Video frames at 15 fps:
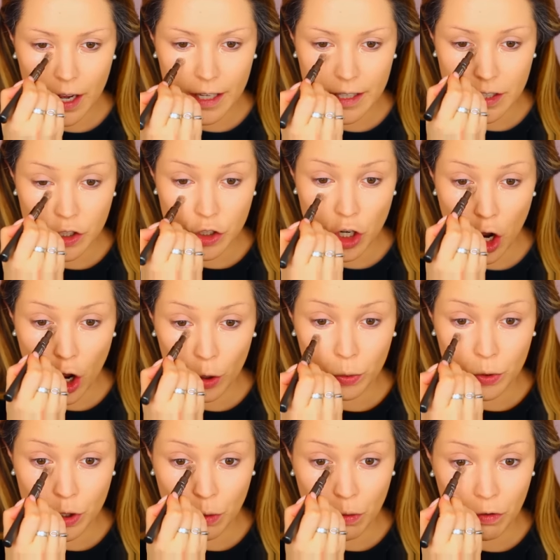It's
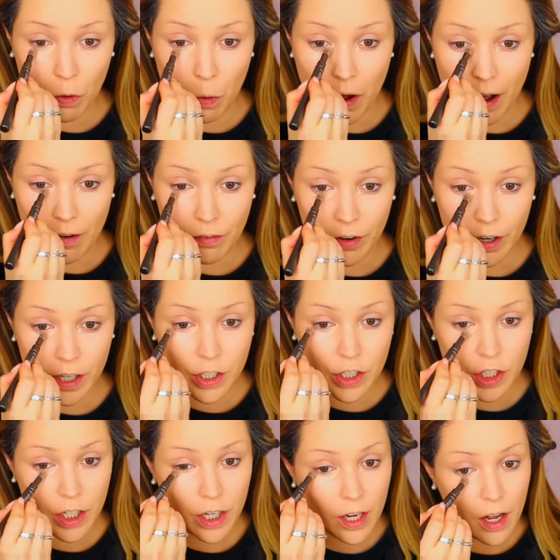total full
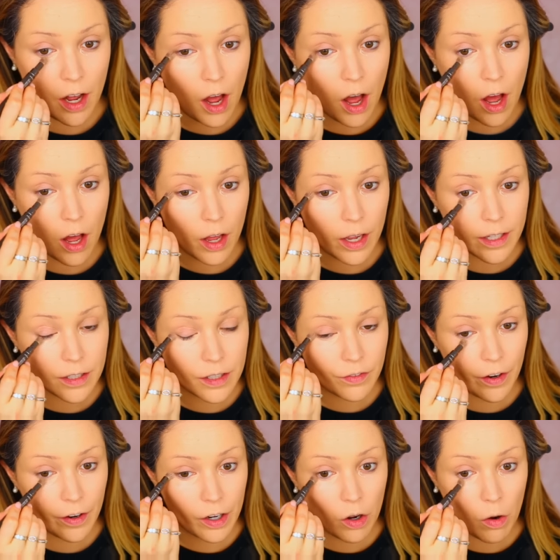coverage. Uh, and it's
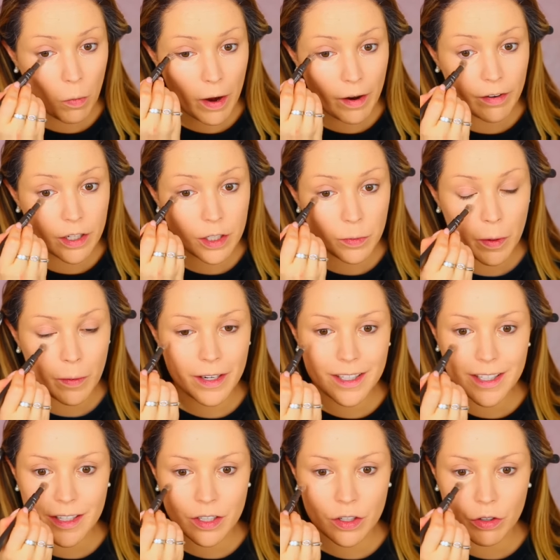very long wearing as well and
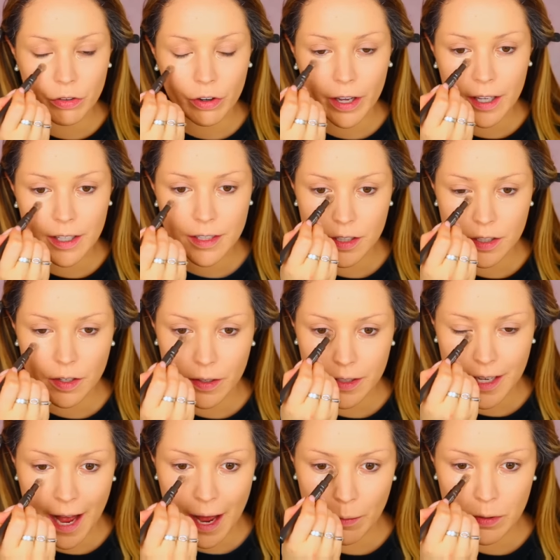it doesn't crease so
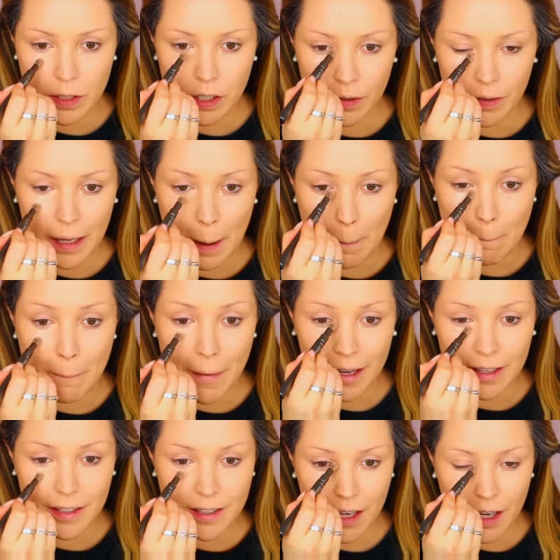it's absolutely
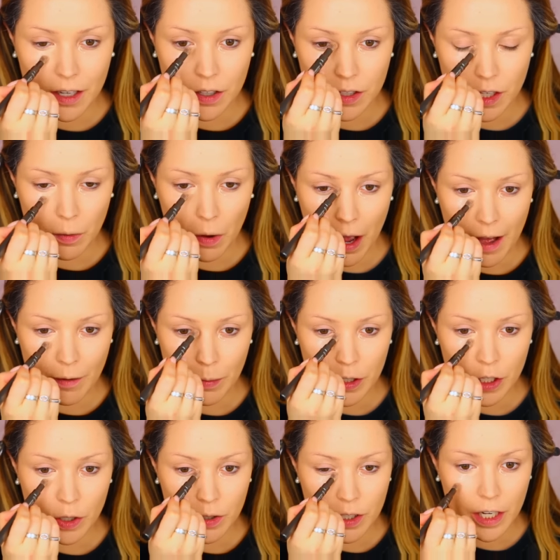amazing so I have
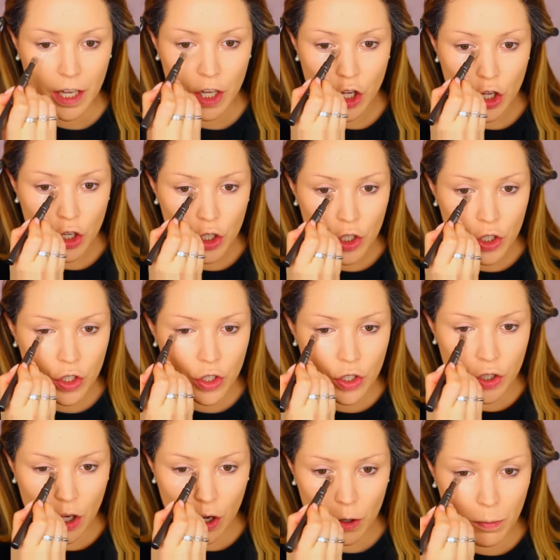been using it
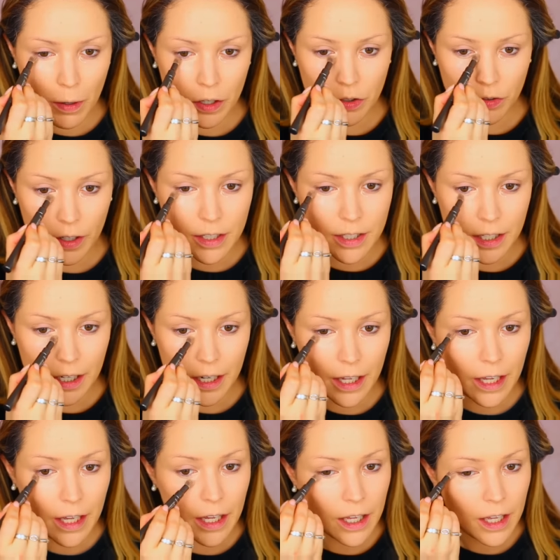so much
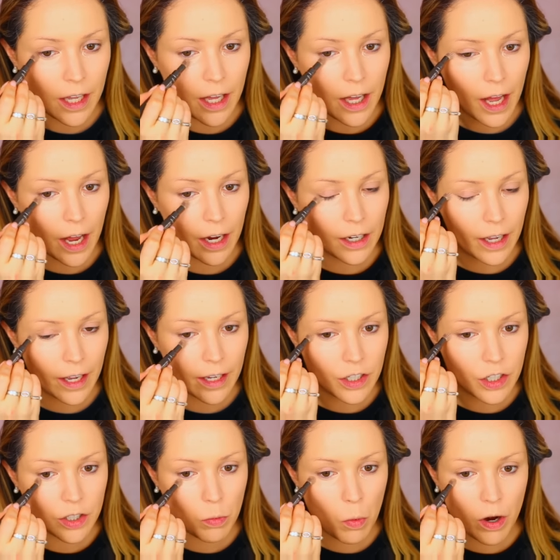recently and yeah
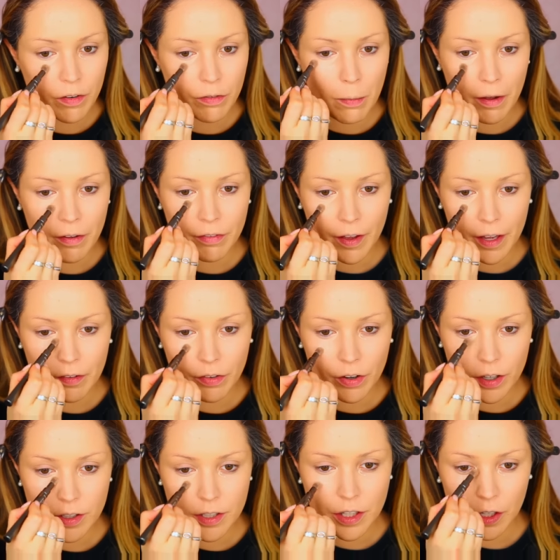it's just one of my
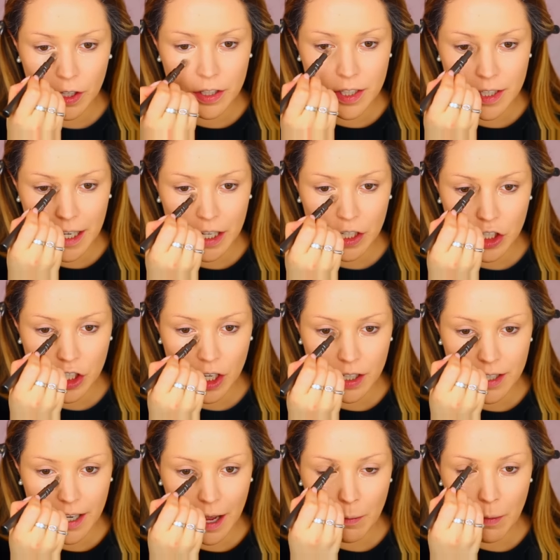favourites so you can see
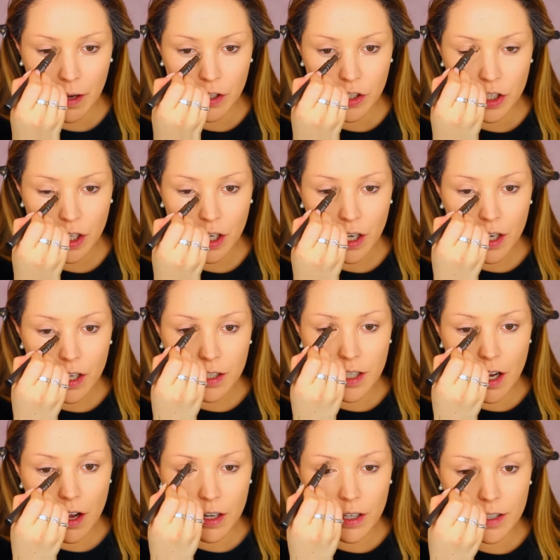just how much
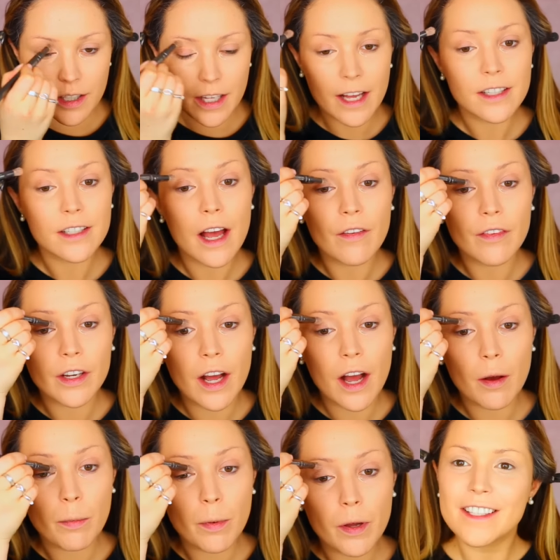darkness that has covered
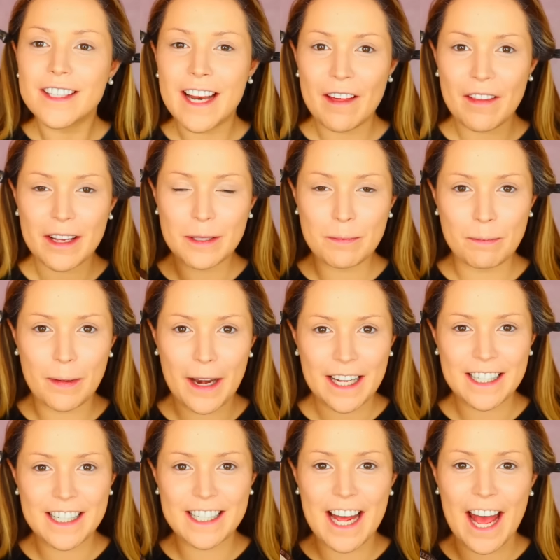up. So now that's
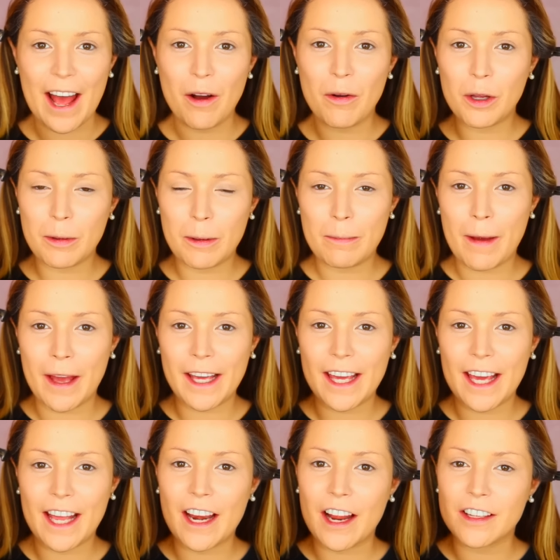blended out I'm going to be
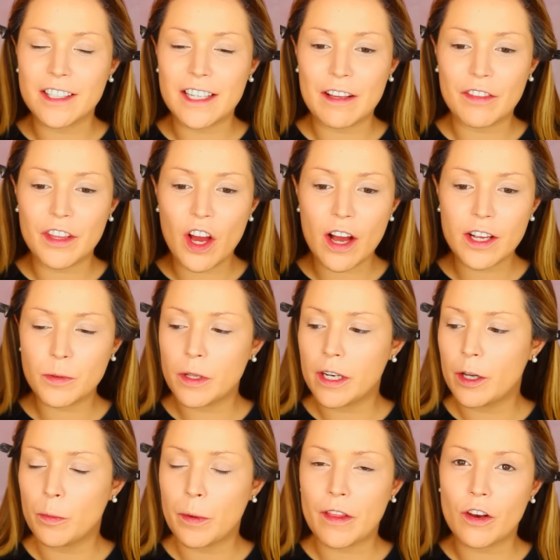baking underneath the eyes with
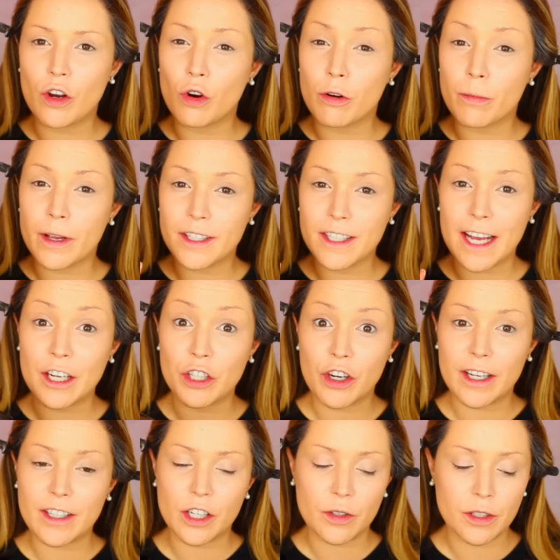a little bit of the Laura Mercier
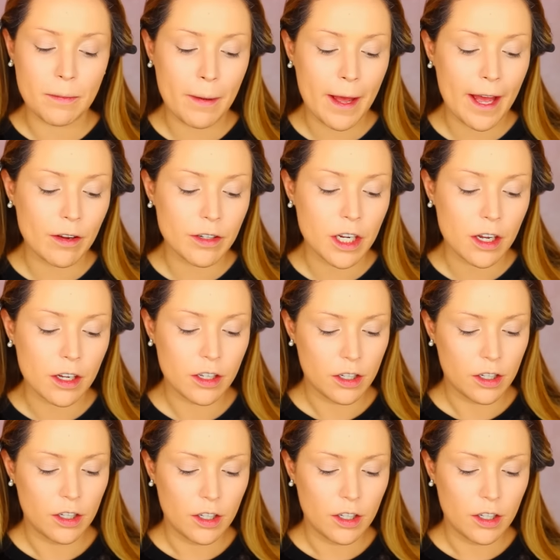translucent powder.